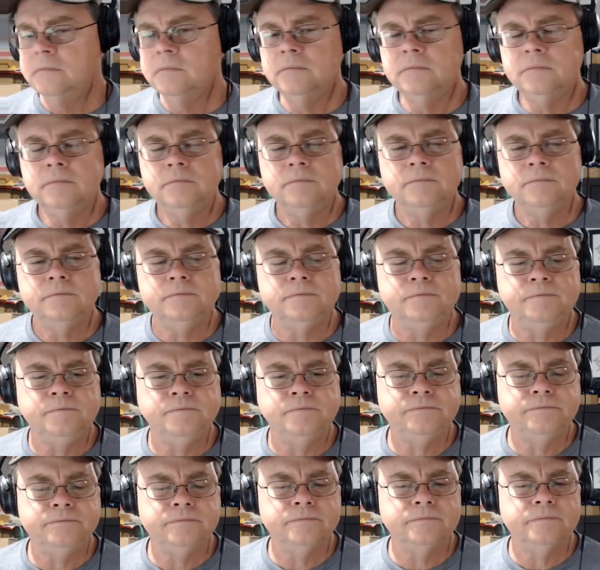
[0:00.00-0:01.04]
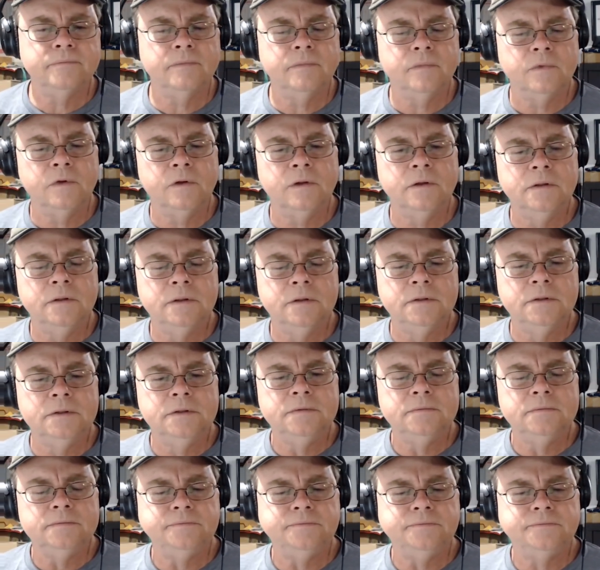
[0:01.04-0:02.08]

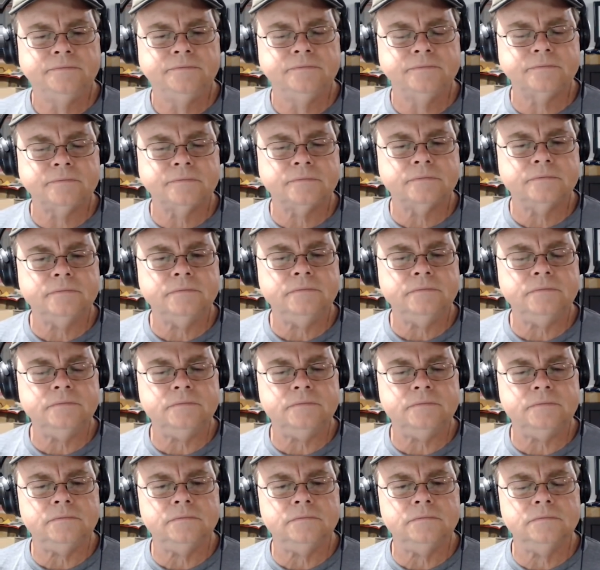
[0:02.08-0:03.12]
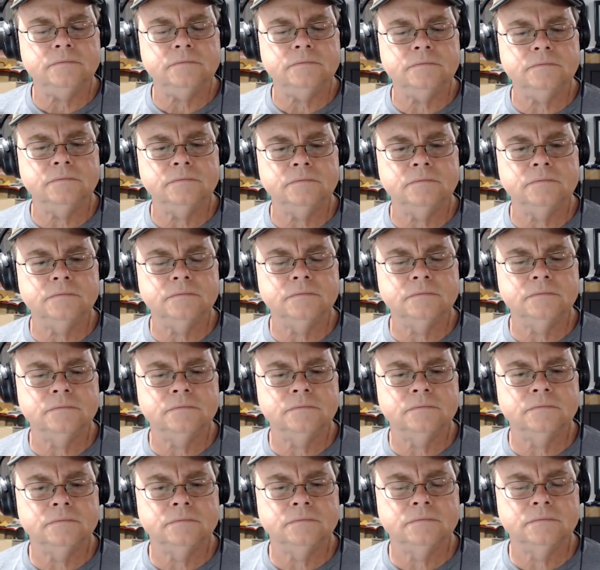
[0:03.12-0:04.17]

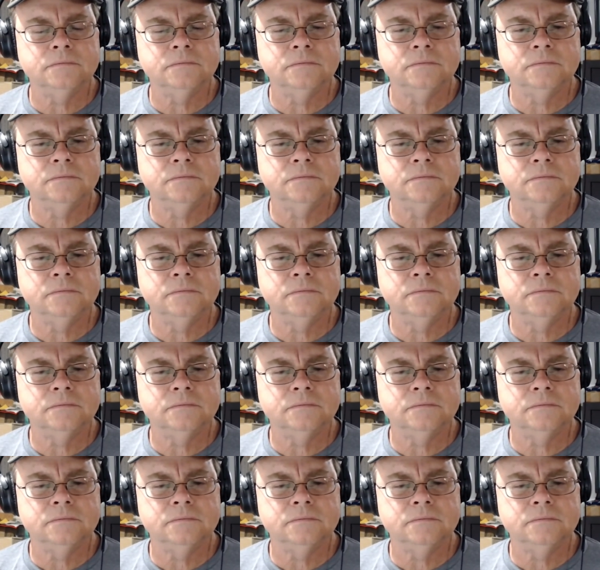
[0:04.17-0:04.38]
[no speech]